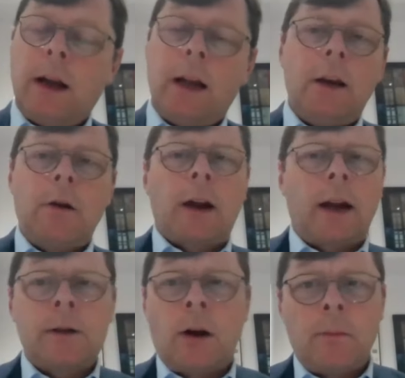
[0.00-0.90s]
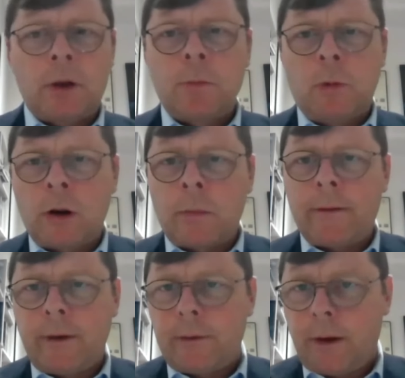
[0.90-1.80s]
in the UK is not much more than
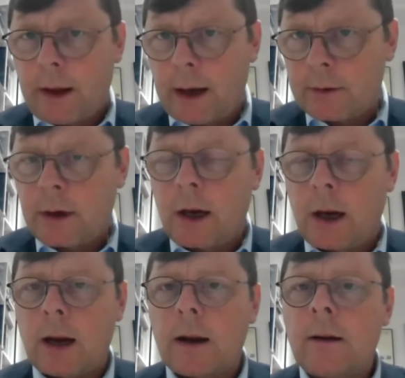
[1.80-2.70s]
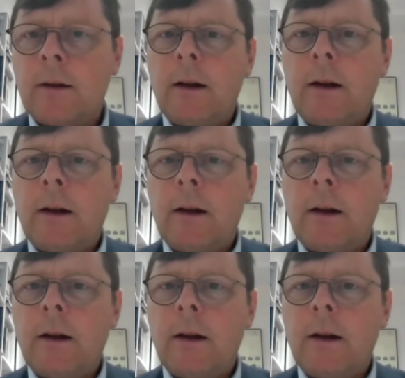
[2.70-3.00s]
about 50,000 a year,